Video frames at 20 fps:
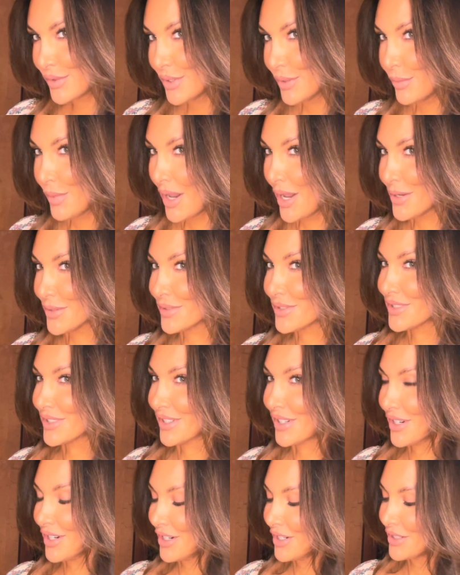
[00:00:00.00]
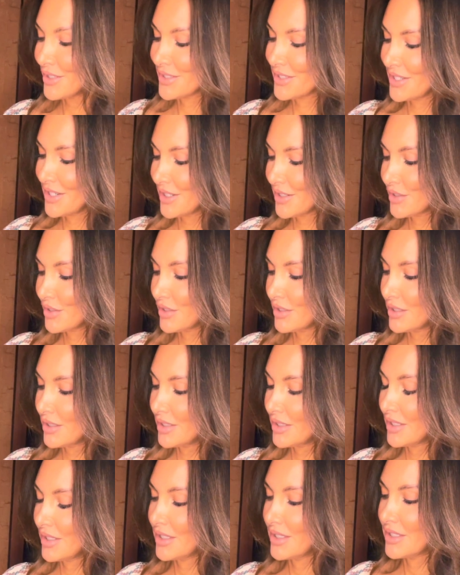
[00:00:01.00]
about cigars actually
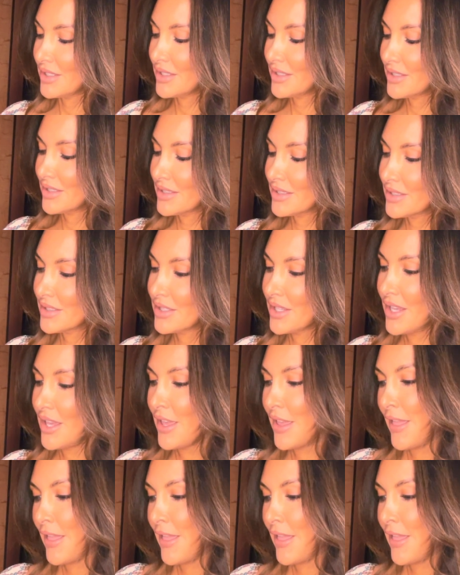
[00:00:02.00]
is,